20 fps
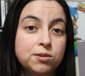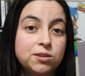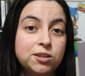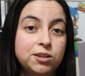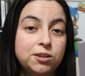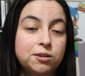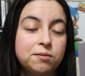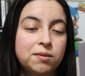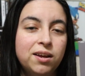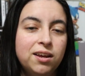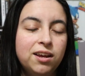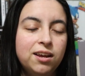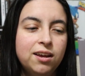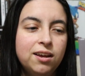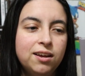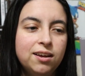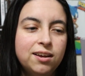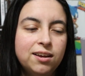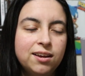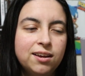So
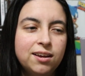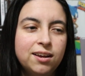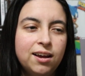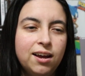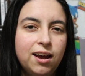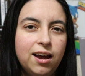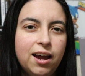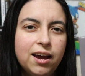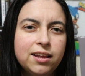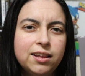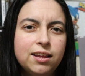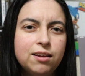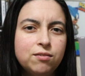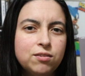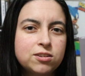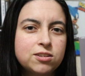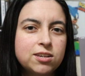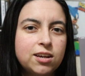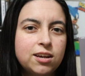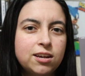I
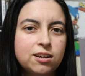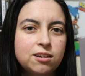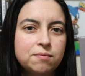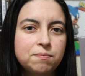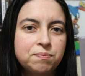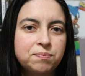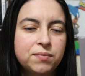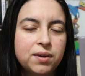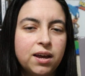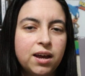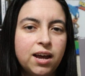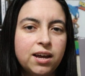love this game.